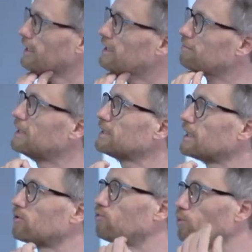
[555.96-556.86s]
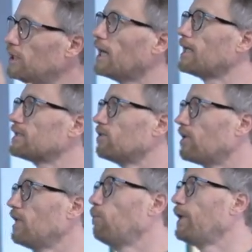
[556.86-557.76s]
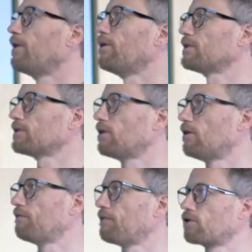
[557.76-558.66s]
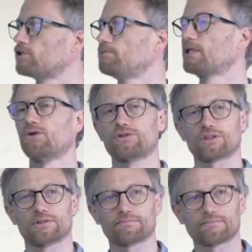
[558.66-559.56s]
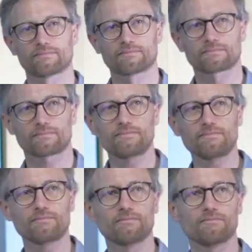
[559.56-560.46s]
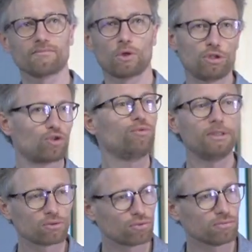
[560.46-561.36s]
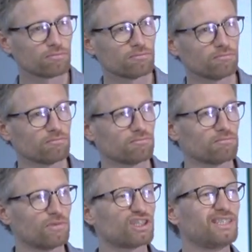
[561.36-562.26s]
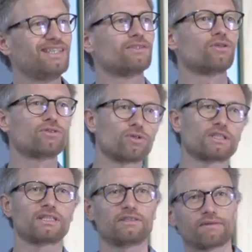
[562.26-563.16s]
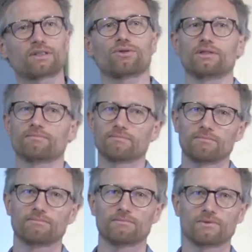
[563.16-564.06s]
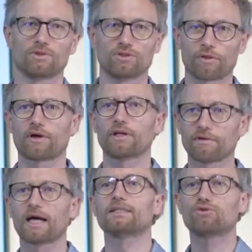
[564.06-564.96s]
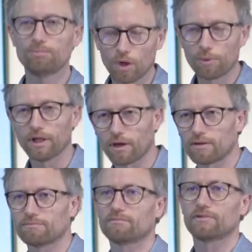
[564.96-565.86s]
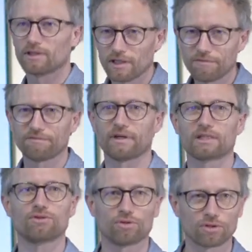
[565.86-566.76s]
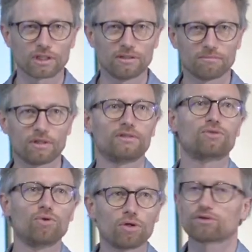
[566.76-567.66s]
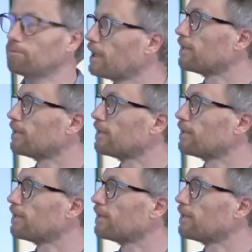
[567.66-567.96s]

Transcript: it means that we are the only winners of the cosmic lottery, which could be true, but still is not so satisfactory. On the other hand, there has to be a winner if there is a lottery, but it could also be